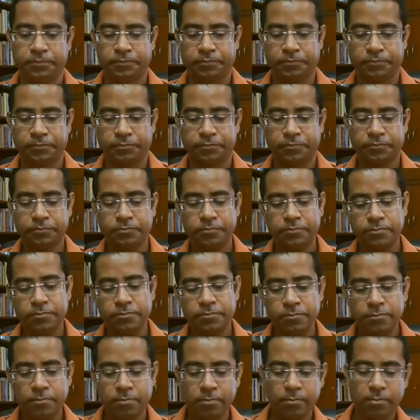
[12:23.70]

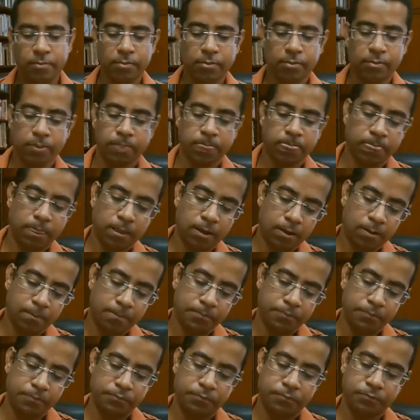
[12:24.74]

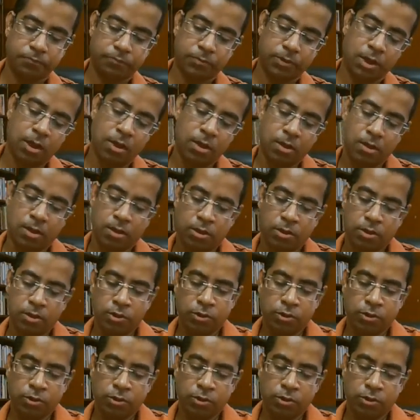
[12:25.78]
No one is speaking in this clip.